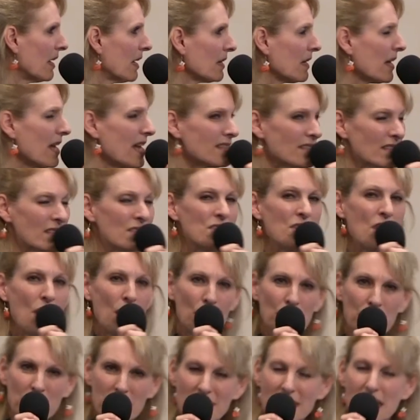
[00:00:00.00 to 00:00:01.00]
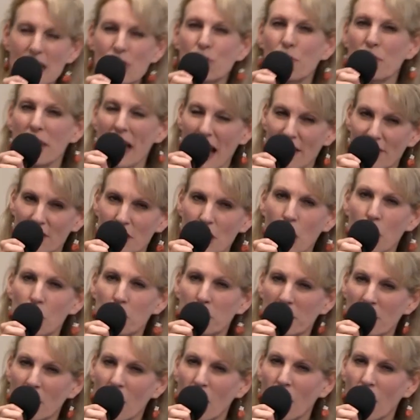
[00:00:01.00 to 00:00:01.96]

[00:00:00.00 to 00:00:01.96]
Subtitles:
Let's notice if we have an open